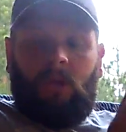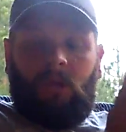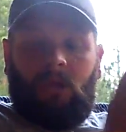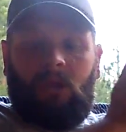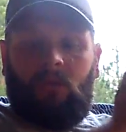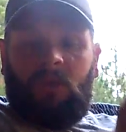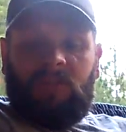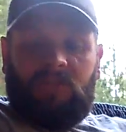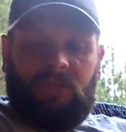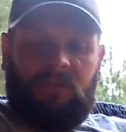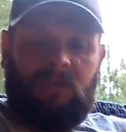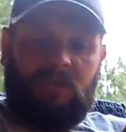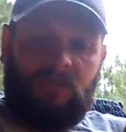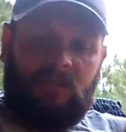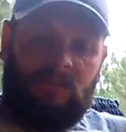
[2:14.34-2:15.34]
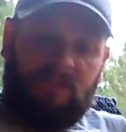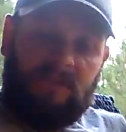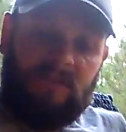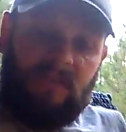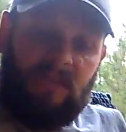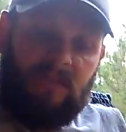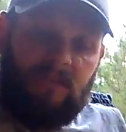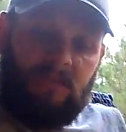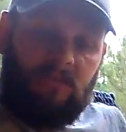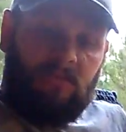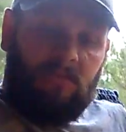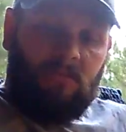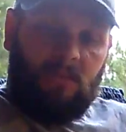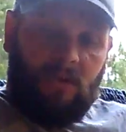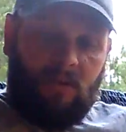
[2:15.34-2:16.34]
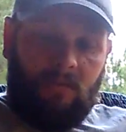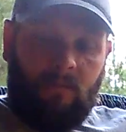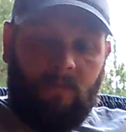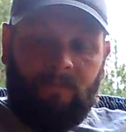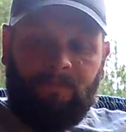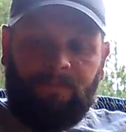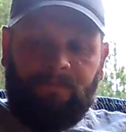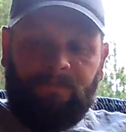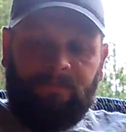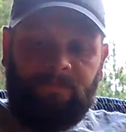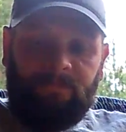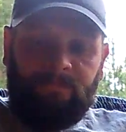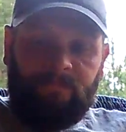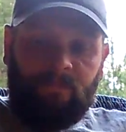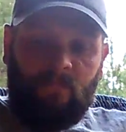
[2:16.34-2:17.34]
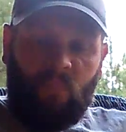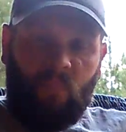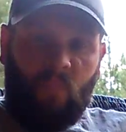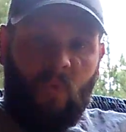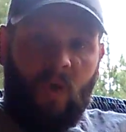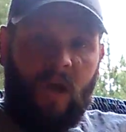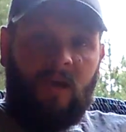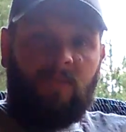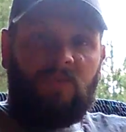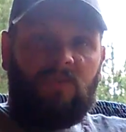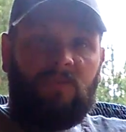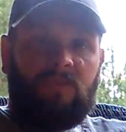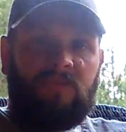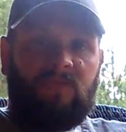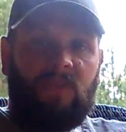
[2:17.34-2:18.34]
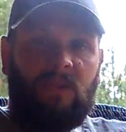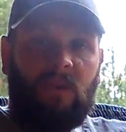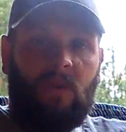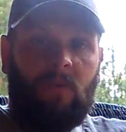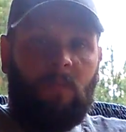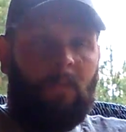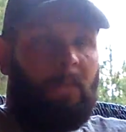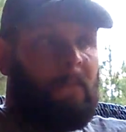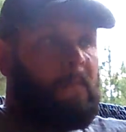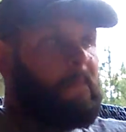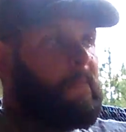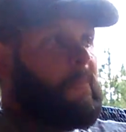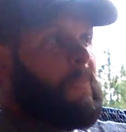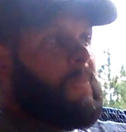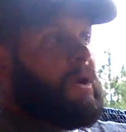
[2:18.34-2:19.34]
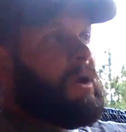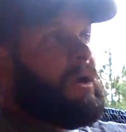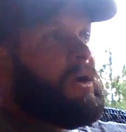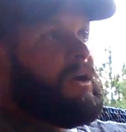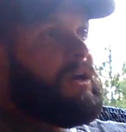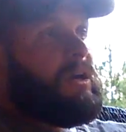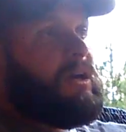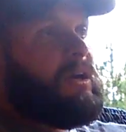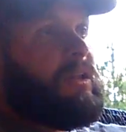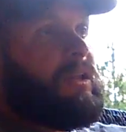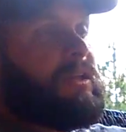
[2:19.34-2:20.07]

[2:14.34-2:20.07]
anyways, let's get to um, why I'm doing this video. Uh,